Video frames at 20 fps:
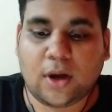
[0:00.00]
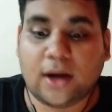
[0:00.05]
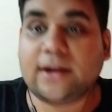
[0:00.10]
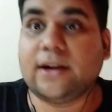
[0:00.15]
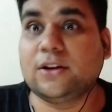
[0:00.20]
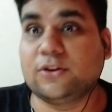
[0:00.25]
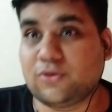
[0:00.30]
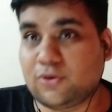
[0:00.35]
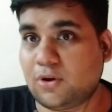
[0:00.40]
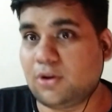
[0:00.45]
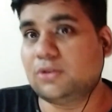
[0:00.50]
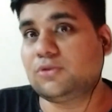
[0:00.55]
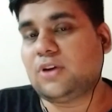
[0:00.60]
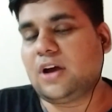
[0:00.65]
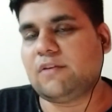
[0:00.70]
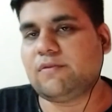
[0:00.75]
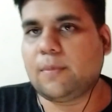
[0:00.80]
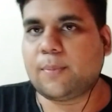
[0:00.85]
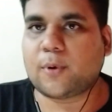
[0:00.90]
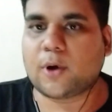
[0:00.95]
and it should also
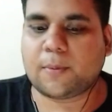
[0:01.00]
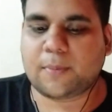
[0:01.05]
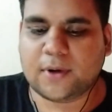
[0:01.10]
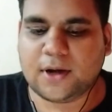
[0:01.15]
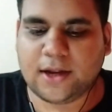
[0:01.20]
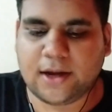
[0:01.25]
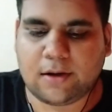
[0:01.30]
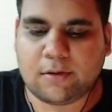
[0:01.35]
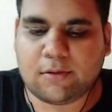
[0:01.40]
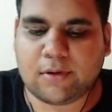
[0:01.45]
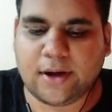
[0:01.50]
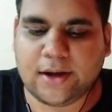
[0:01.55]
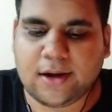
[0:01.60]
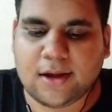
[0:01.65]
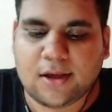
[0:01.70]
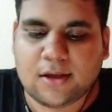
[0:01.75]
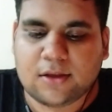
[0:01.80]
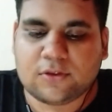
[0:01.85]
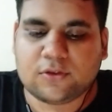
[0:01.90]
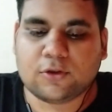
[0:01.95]
have a proper layout, right?
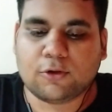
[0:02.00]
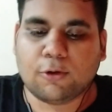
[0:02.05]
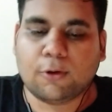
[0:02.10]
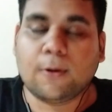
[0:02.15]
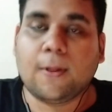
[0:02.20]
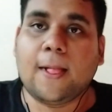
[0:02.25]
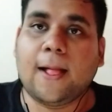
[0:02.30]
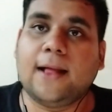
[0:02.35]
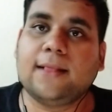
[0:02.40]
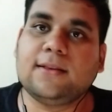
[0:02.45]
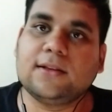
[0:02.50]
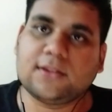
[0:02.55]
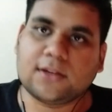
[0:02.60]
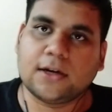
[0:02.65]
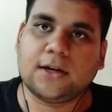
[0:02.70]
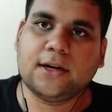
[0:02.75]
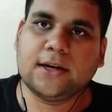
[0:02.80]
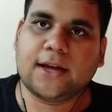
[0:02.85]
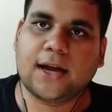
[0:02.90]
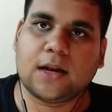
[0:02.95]
So, and the
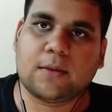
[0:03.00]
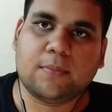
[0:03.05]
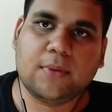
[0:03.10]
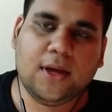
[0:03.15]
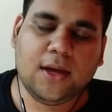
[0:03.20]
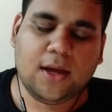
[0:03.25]
third can be